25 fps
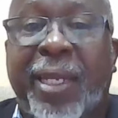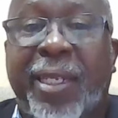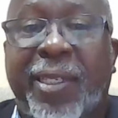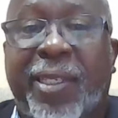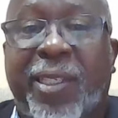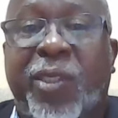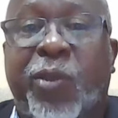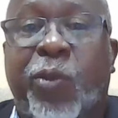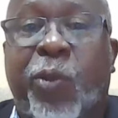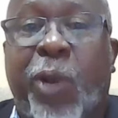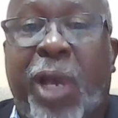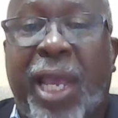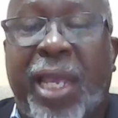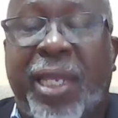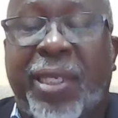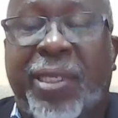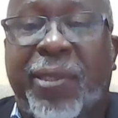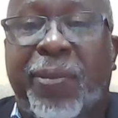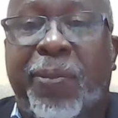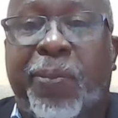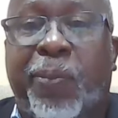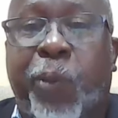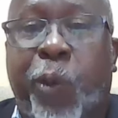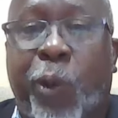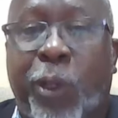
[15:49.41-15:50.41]
And this is why
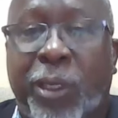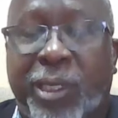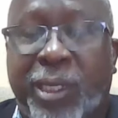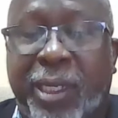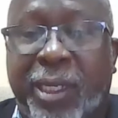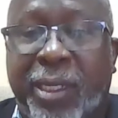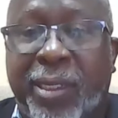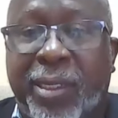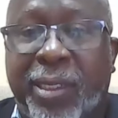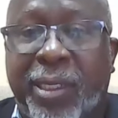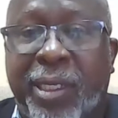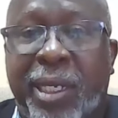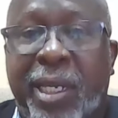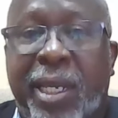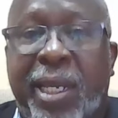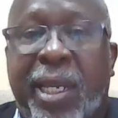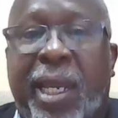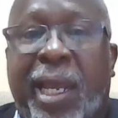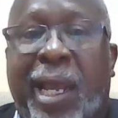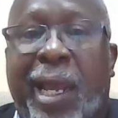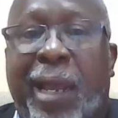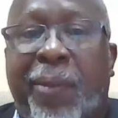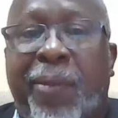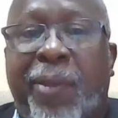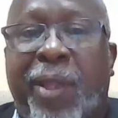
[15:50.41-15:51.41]
it's important
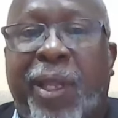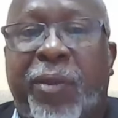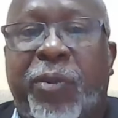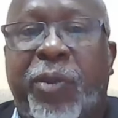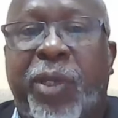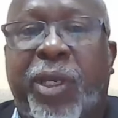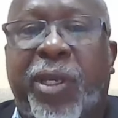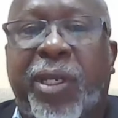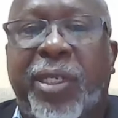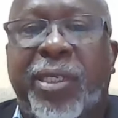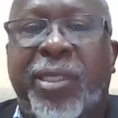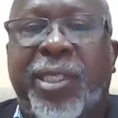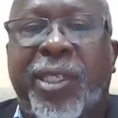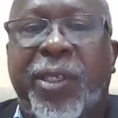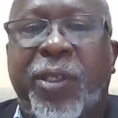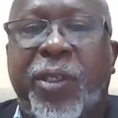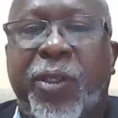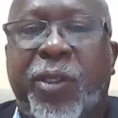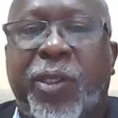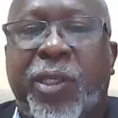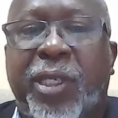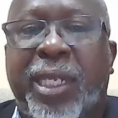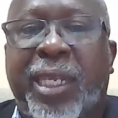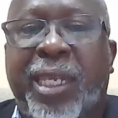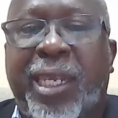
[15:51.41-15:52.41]
that we
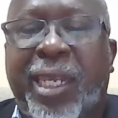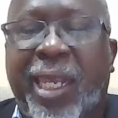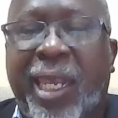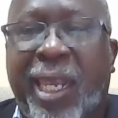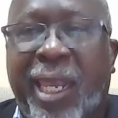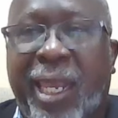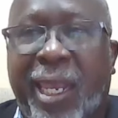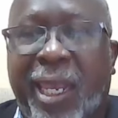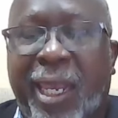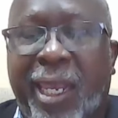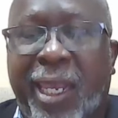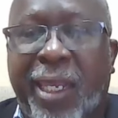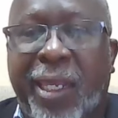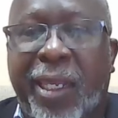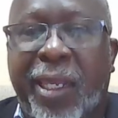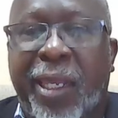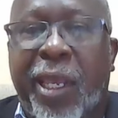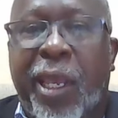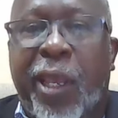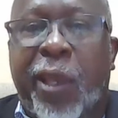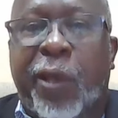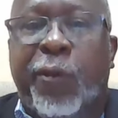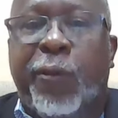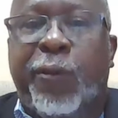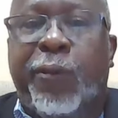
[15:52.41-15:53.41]
continue to hear
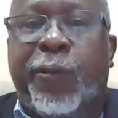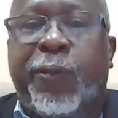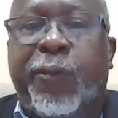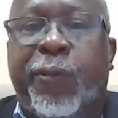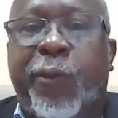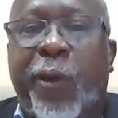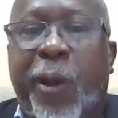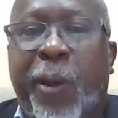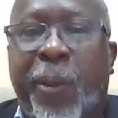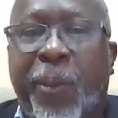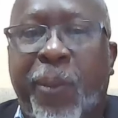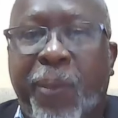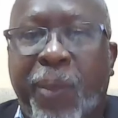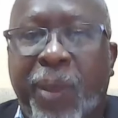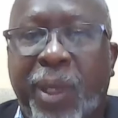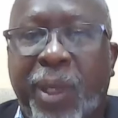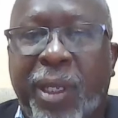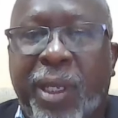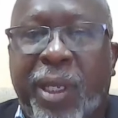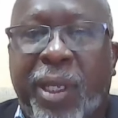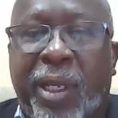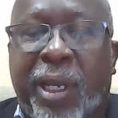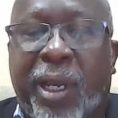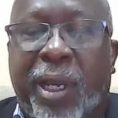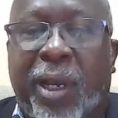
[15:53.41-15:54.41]

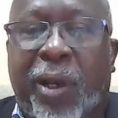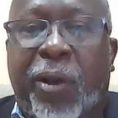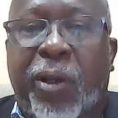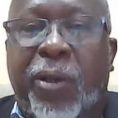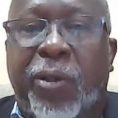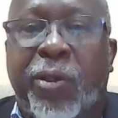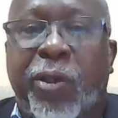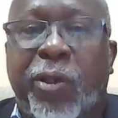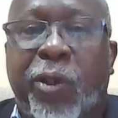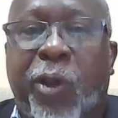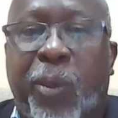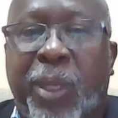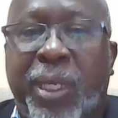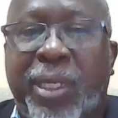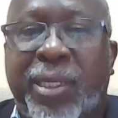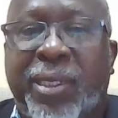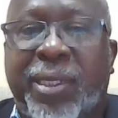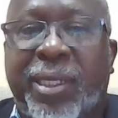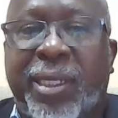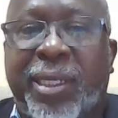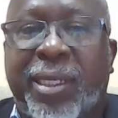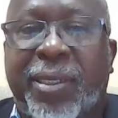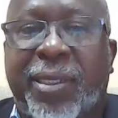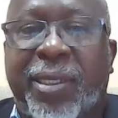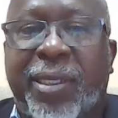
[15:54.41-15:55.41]
from our
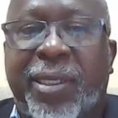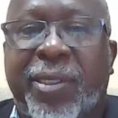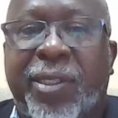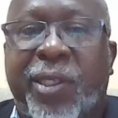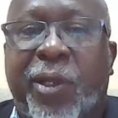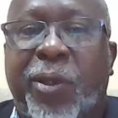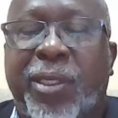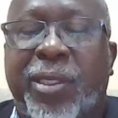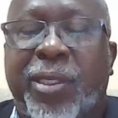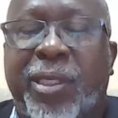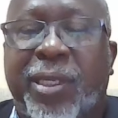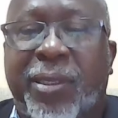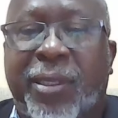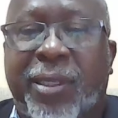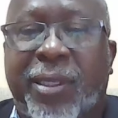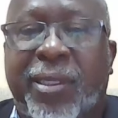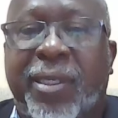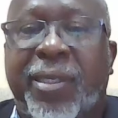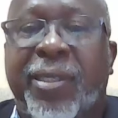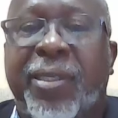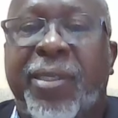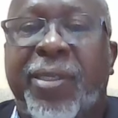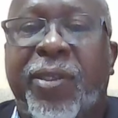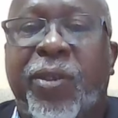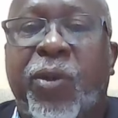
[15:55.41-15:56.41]
normal citizens, our
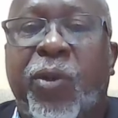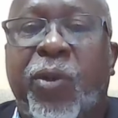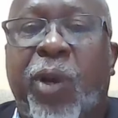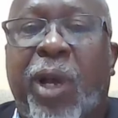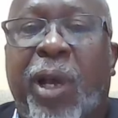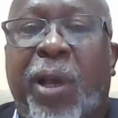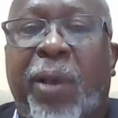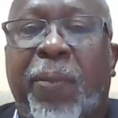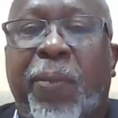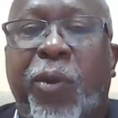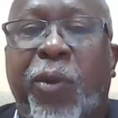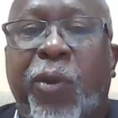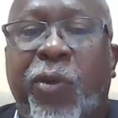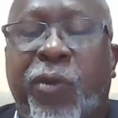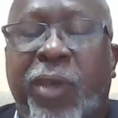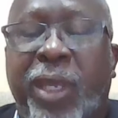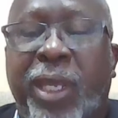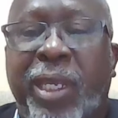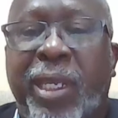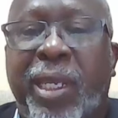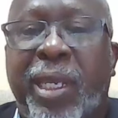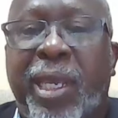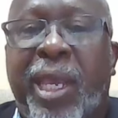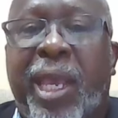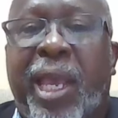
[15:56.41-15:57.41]
citizens who are
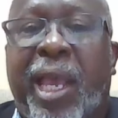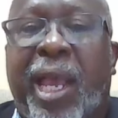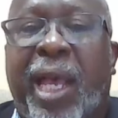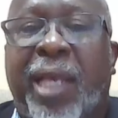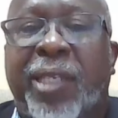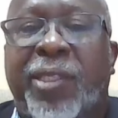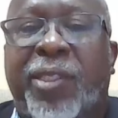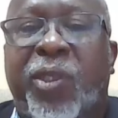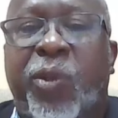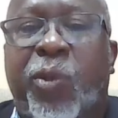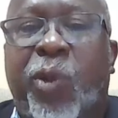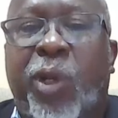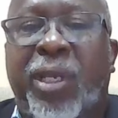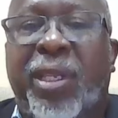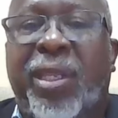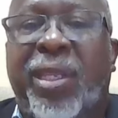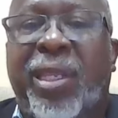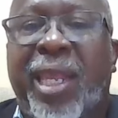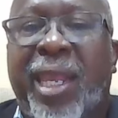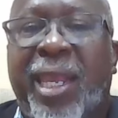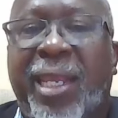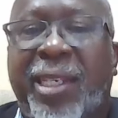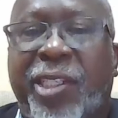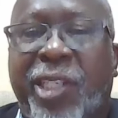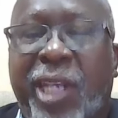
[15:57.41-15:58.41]
moving, as to what
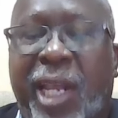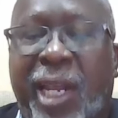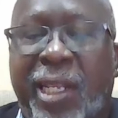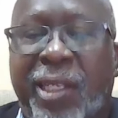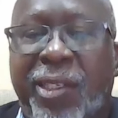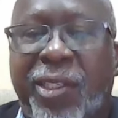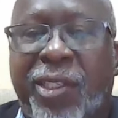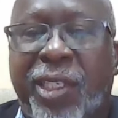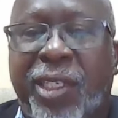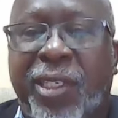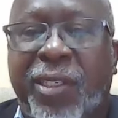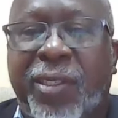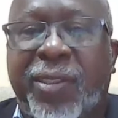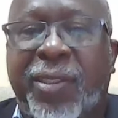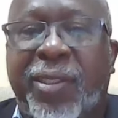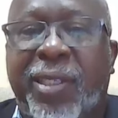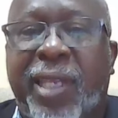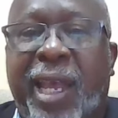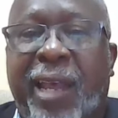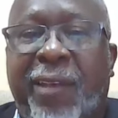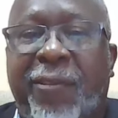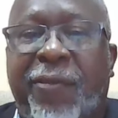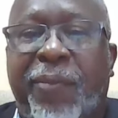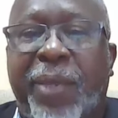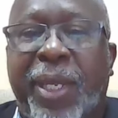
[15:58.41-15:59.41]
their
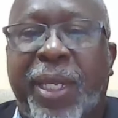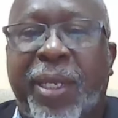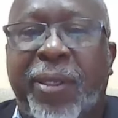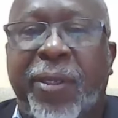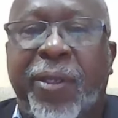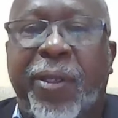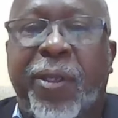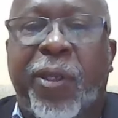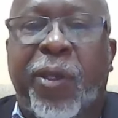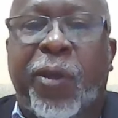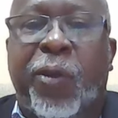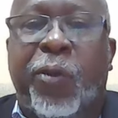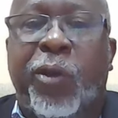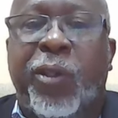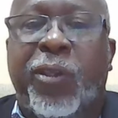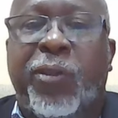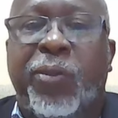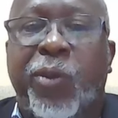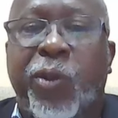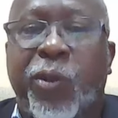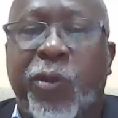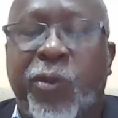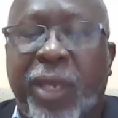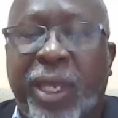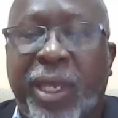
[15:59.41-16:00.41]
challenges have been
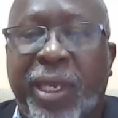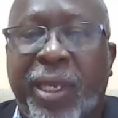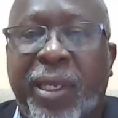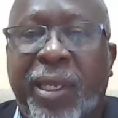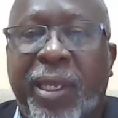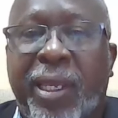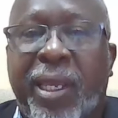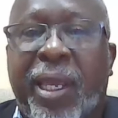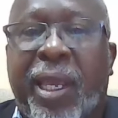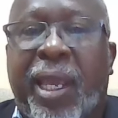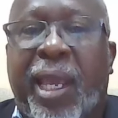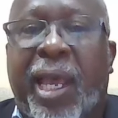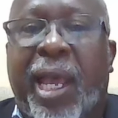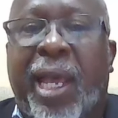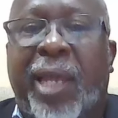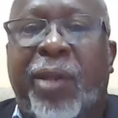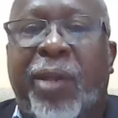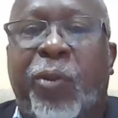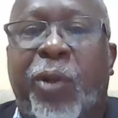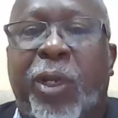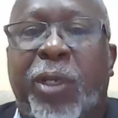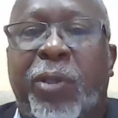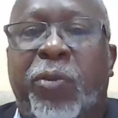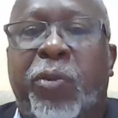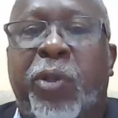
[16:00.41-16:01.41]
with moving
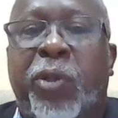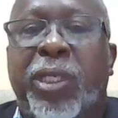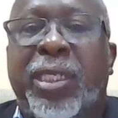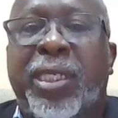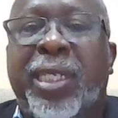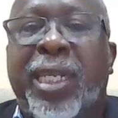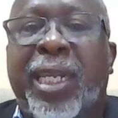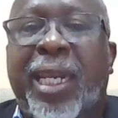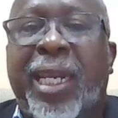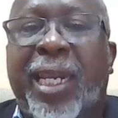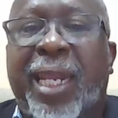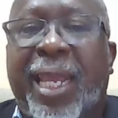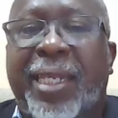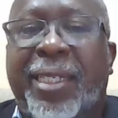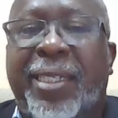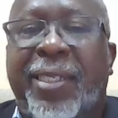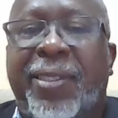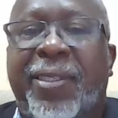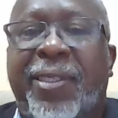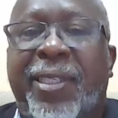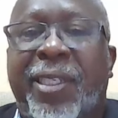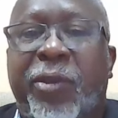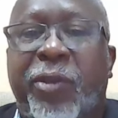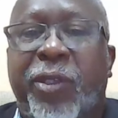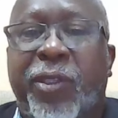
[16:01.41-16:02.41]
and what would they like
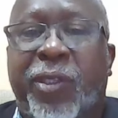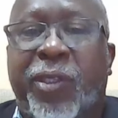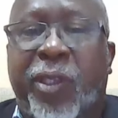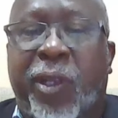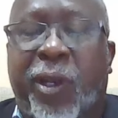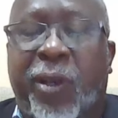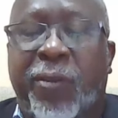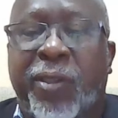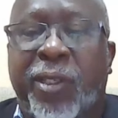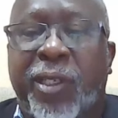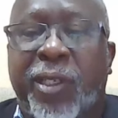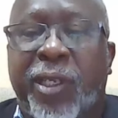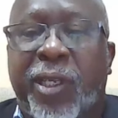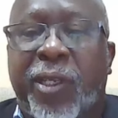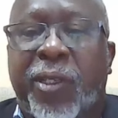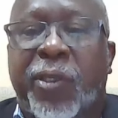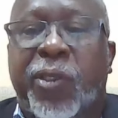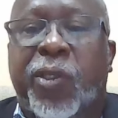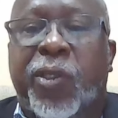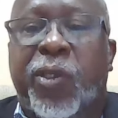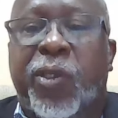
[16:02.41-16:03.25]
to see resolved.